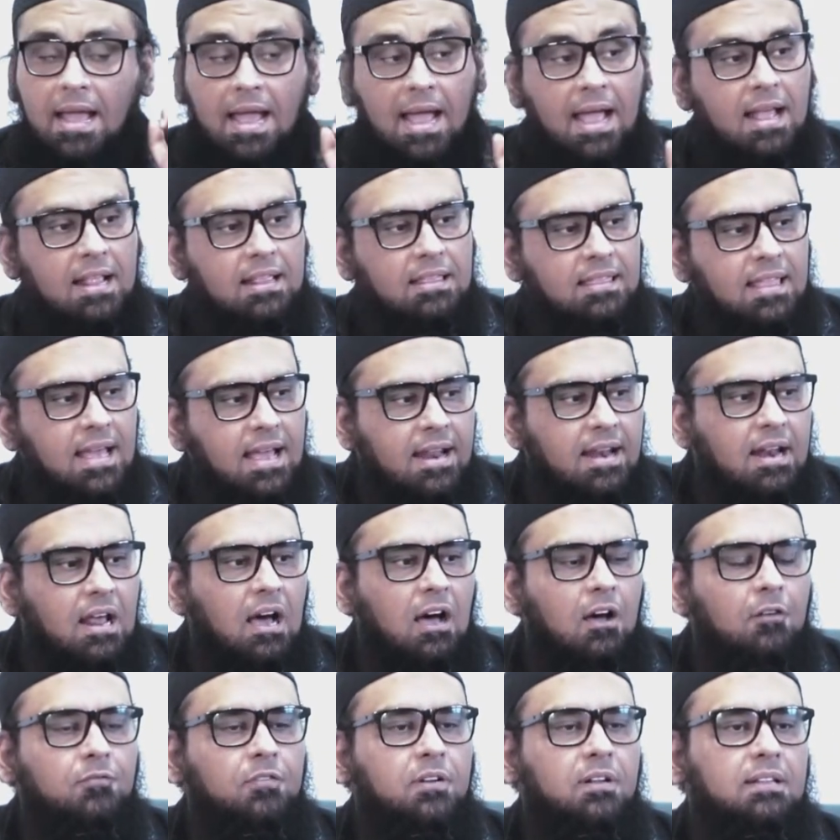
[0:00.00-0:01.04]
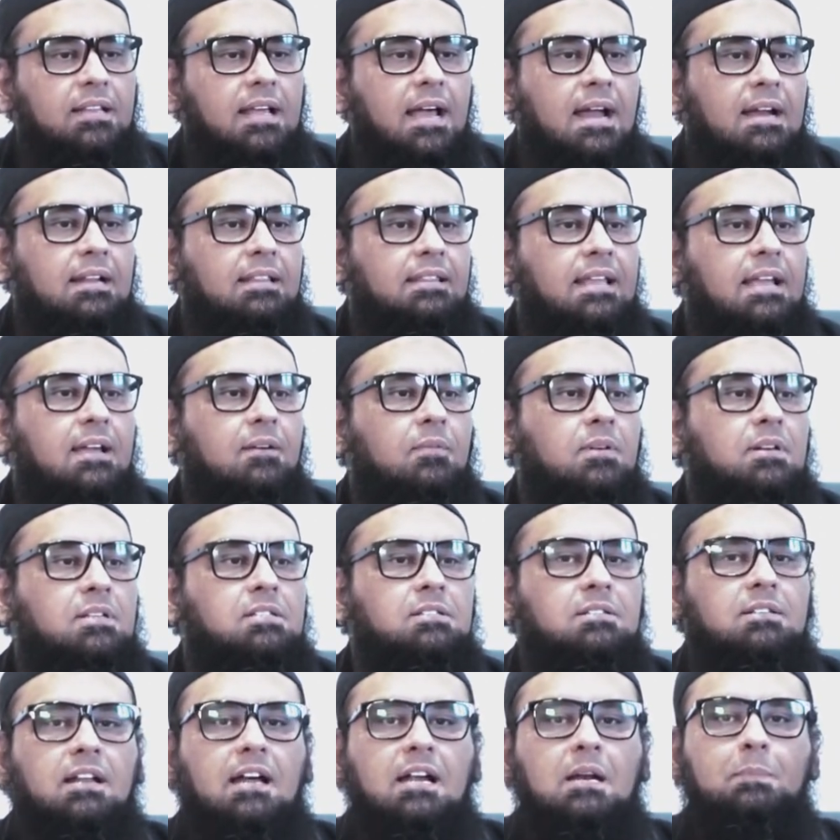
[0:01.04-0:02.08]
And then after that, they were
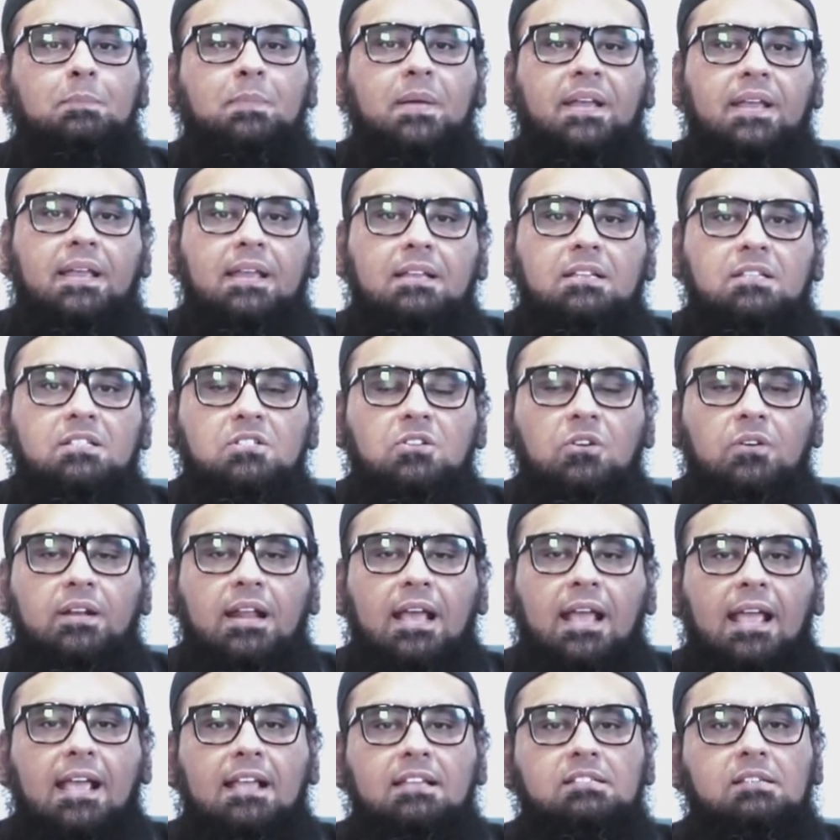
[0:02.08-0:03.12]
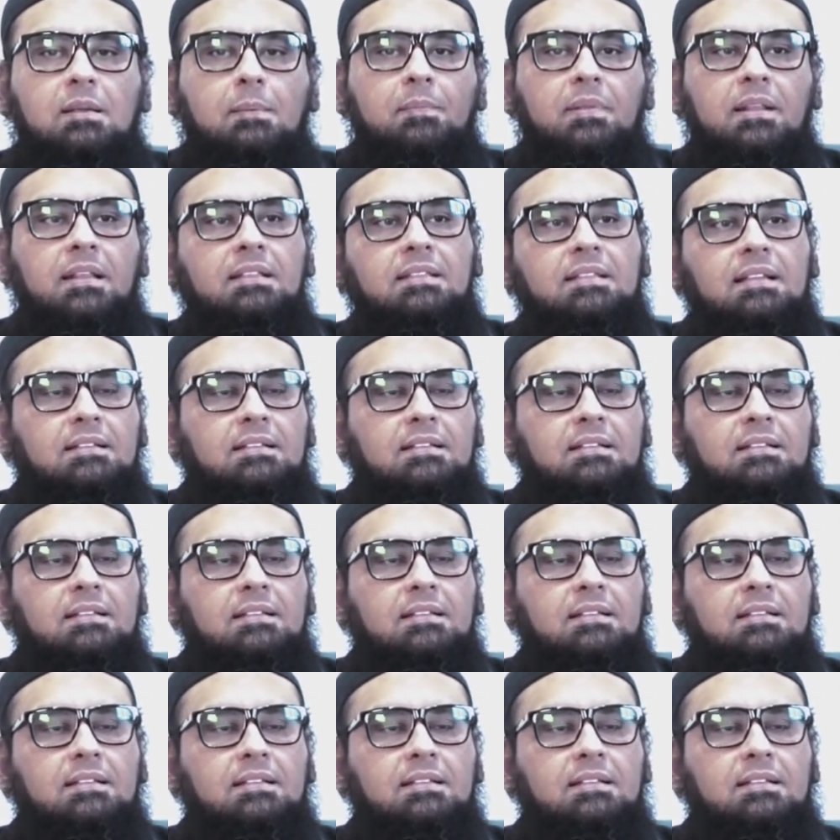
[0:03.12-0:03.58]
start picking stone against him.